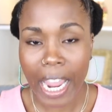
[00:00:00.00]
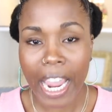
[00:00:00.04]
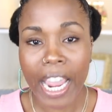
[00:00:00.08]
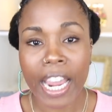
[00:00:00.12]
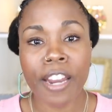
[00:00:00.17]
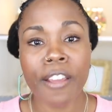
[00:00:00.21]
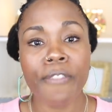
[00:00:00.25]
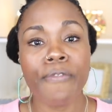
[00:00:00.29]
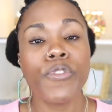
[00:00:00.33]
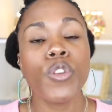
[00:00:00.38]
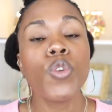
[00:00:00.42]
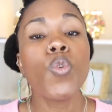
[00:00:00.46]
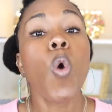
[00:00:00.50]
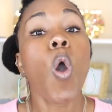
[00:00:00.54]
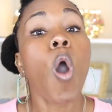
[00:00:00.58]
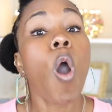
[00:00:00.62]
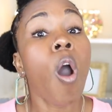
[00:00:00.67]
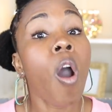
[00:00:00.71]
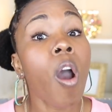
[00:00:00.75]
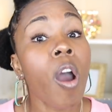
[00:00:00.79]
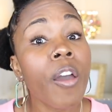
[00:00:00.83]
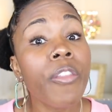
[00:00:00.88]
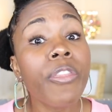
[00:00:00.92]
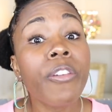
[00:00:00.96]
And if you
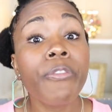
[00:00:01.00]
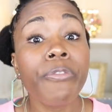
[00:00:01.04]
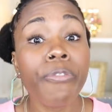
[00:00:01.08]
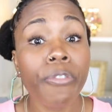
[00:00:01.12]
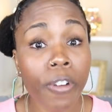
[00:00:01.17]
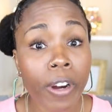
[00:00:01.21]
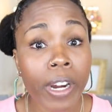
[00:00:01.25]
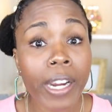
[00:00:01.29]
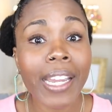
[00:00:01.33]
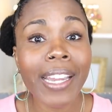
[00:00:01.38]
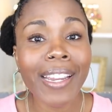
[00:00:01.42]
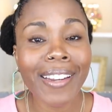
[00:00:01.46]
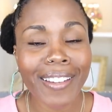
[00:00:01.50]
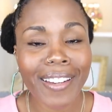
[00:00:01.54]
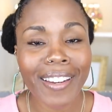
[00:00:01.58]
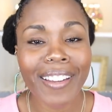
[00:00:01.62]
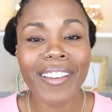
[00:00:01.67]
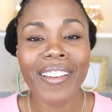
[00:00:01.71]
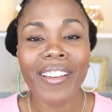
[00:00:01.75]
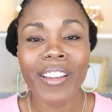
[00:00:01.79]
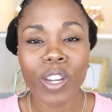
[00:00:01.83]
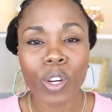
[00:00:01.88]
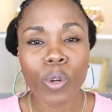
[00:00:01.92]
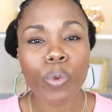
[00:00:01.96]
are the friend,
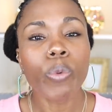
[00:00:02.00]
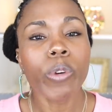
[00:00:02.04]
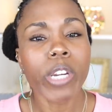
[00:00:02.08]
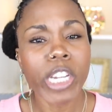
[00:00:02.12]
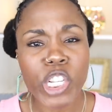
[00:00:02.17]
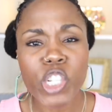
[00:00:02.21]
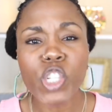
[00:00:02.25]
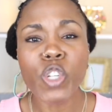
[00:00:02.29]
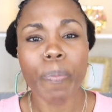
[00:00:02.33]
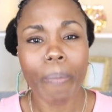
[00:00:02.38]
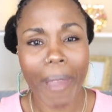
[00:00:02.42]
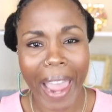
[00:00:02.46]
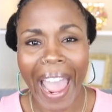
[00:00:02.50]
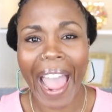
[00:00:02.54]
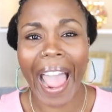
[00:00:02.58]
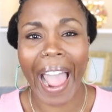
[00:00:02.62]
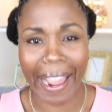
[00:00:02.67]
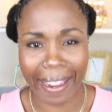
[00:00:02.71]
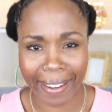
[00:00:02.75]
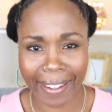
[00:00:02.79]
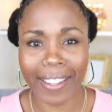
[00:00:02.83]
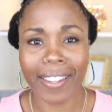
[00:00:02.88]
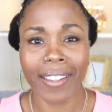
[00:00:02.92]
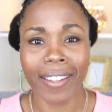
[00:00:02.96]
reach
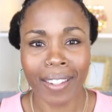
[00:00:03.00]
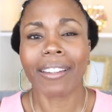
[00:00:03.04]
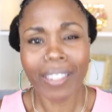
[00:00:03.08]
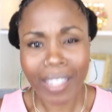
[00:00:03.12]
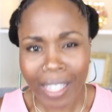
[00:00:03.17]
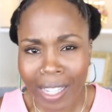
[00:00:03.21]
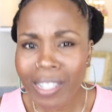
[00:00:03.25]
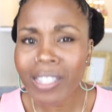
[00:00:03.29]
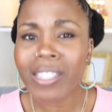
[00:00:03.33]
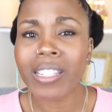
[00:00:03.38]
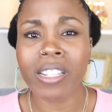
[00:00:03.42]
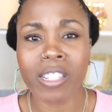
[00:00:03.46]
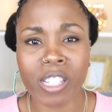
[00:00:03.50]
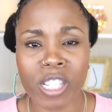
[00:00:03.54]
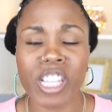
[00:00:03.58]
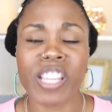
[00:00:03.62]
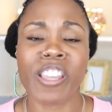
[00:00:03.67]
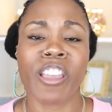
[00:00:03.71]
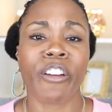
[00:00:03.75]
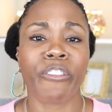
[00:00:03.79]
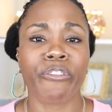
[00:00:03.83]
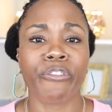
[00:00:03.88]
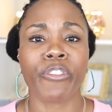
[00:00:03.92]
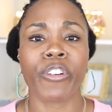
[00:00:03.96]
back. Listen to
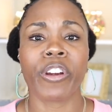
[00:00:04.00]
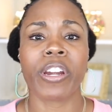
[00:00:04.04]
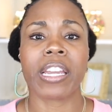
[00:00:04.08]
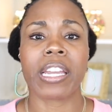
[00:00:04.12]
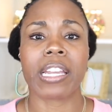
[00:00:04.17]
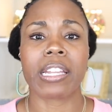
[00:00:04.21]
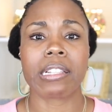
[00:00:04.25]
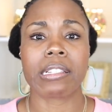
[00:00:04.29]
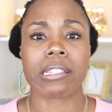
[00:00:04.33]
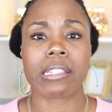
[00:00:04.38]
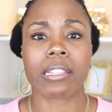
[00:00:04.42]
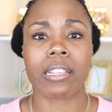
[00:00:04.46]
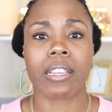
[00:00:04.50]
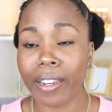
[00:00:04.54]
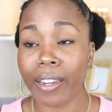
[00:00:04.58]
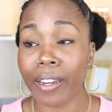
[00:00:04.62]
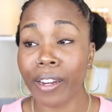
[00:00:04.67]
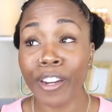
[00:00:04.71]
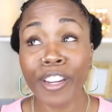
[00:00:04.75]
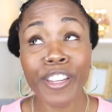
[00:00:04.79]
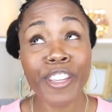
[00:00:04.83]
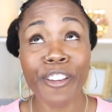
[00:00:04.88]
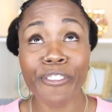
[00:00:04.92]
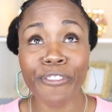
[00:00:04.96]
your friends,
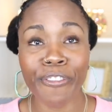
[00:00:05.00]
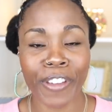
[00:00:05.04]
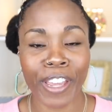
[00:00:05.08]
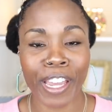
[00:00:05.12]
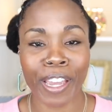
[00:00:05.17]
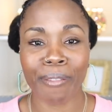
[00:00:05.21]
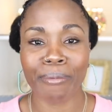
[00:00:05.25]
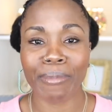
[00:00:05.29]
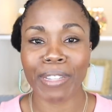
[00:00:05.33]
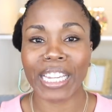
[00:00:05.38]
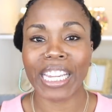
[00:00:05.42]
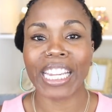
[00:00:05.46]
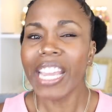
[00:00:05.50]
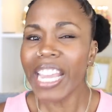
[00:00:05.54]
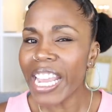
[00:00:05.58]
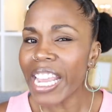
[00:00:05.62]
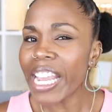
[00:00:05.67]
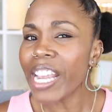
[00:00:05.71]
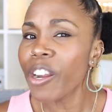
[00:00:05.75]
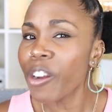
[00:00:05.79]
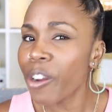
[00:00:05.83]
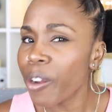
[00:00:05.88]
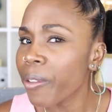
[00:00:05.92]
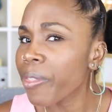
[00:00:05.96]
hear your family,
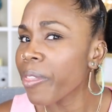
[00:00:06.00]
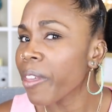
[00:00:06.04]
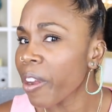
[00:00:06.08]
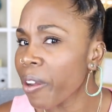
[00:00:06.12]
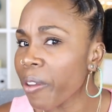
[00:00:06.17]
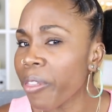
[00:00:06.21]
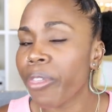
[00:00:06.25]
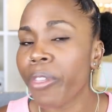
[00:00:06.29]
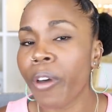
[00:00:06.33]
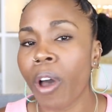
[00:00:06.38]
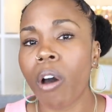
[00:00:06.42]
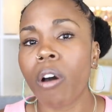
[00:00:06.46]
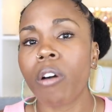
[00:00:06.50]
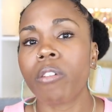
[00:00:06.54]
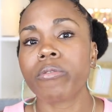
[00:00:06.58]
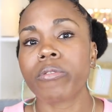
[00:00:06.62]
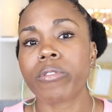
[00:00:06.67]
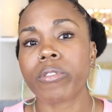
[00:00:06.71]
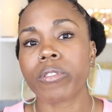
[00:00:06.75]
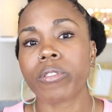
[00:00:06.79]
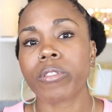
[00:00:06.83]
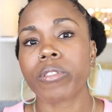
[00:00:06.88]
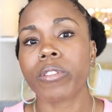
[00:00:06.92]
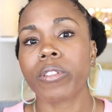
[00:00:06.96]
hear their
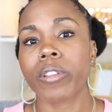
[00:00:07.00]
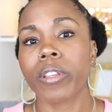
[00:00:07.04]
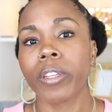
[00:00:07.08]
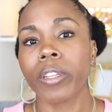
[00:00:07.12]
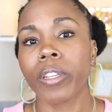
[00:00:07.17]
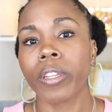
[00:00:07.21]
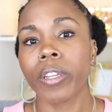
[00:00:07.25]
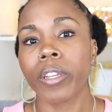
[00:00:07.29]
thoughts.